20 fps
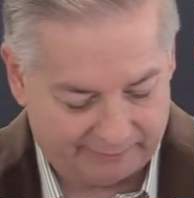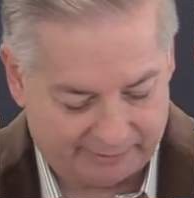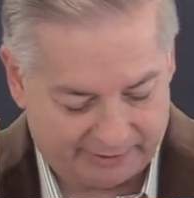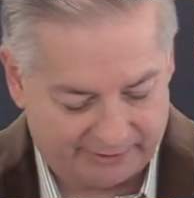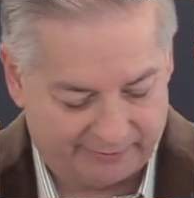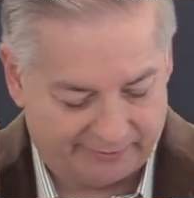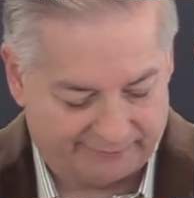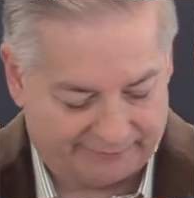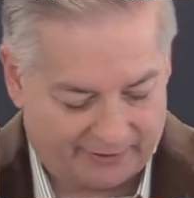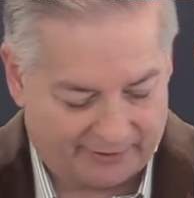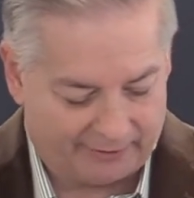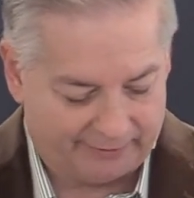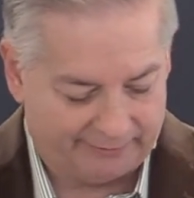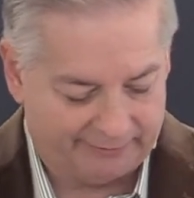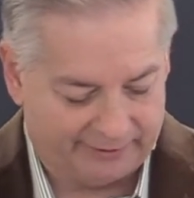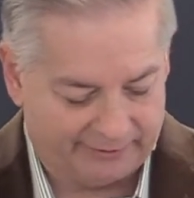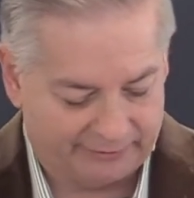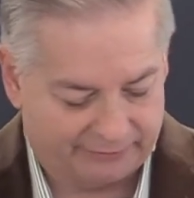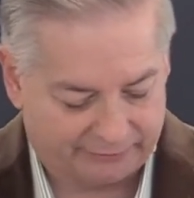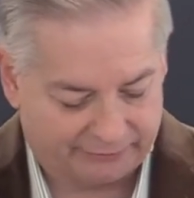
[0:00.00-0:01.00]
But in the
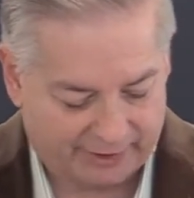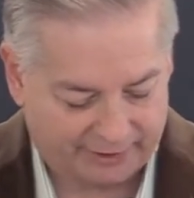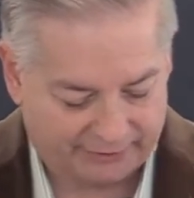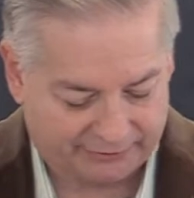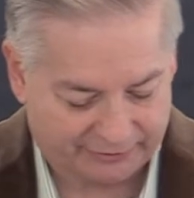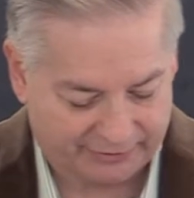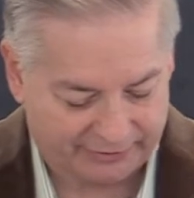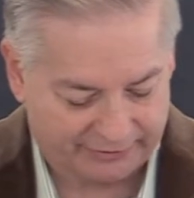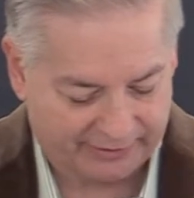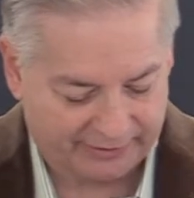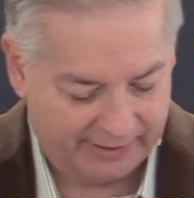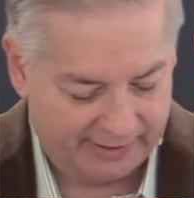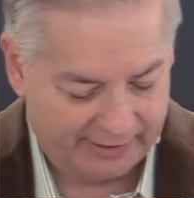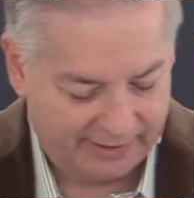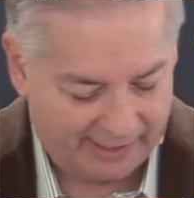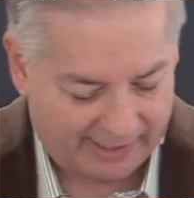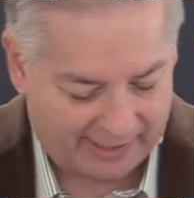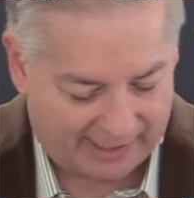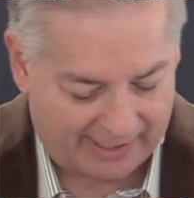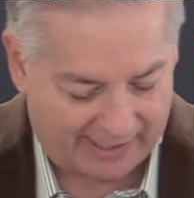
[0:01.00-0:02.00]
following instructions,
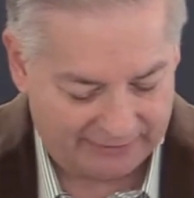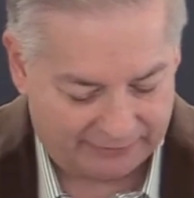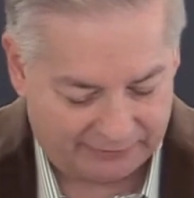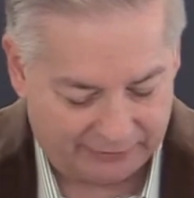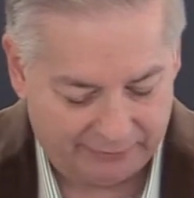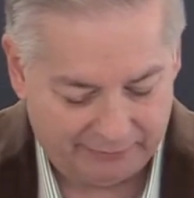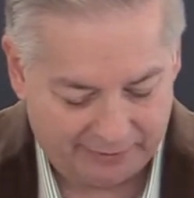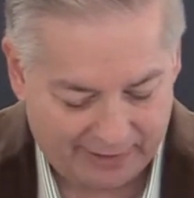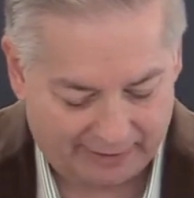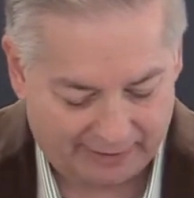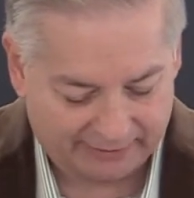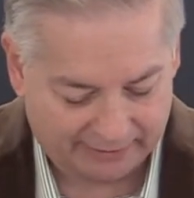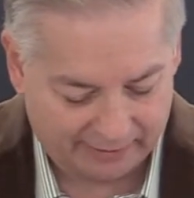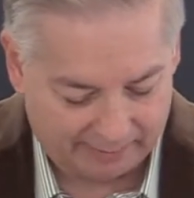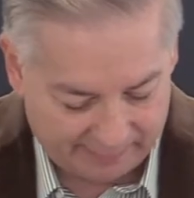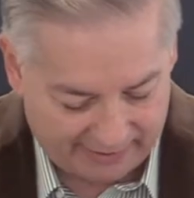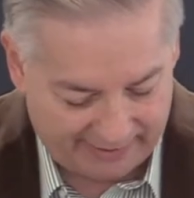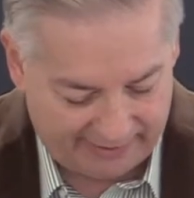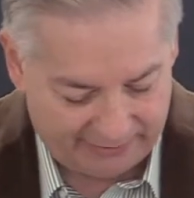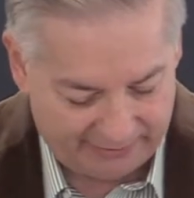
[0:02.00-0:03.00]
I do not
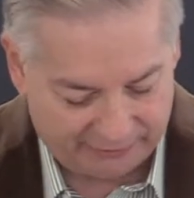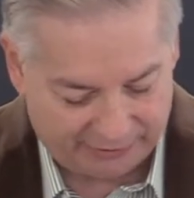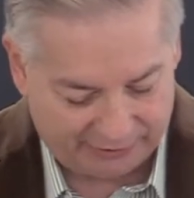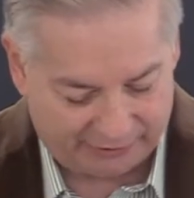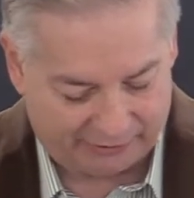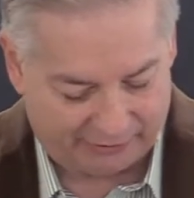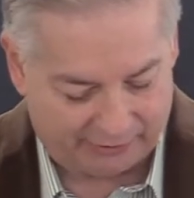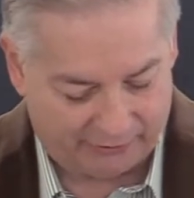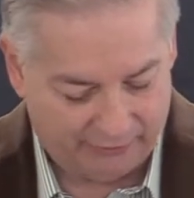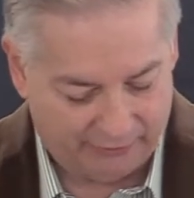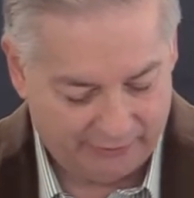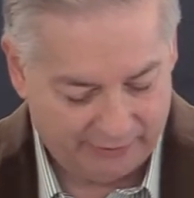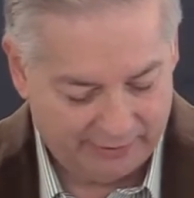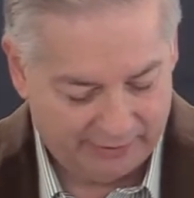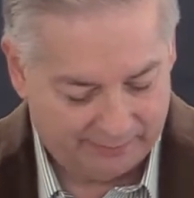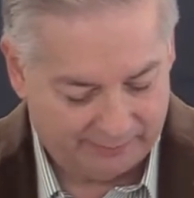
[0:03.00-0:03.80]
commend you,